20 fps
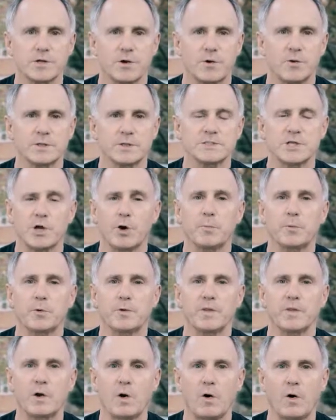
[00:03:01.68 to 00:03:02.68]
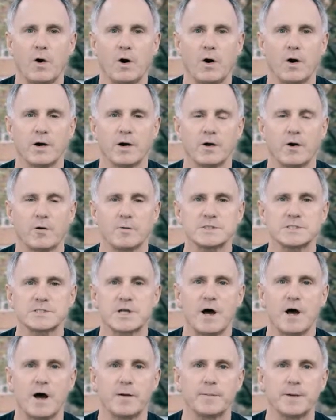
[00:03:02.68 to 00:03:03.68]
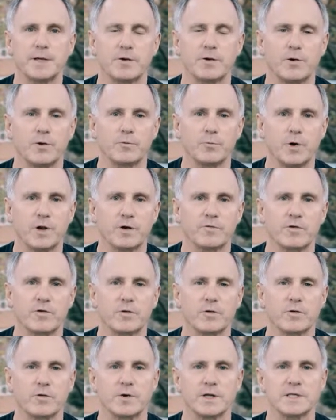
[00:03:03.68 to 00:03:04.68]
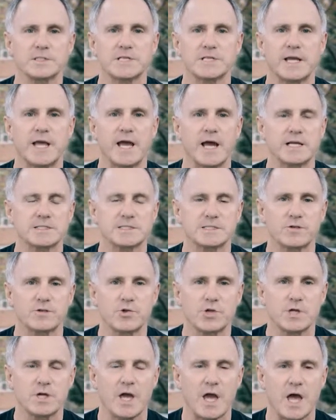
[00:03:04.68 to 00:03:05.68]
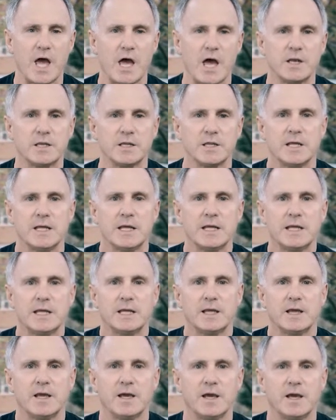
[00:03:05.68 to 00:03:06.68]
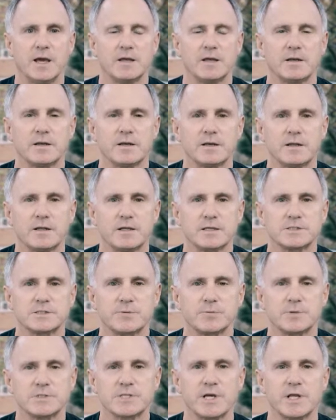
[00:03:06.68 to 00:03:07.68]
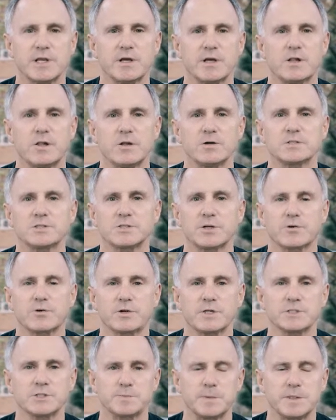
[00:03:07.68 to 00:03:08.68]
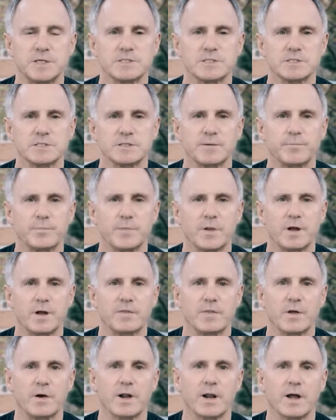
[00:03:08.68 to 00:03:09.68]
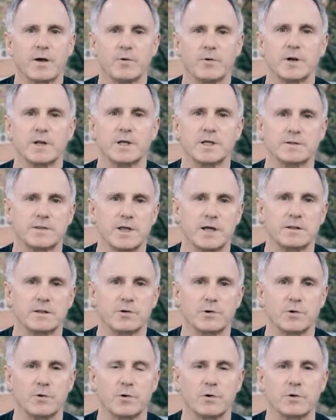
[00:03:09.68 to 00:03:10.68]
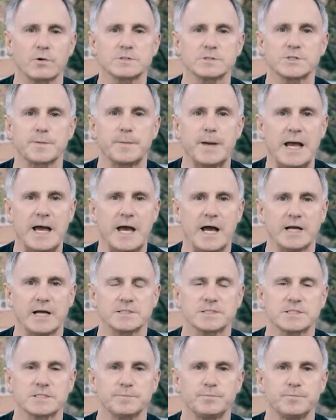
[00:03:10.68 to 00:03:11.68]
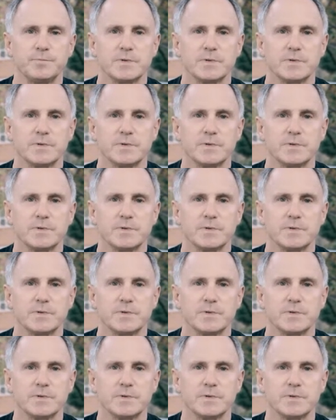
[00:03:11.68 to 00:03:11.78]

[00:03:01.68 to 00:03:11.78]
always help her in the car and always comment on one of her crazy hats that she had. And as it was getting close to Christmas, I thought, I want to get that little girl some hats.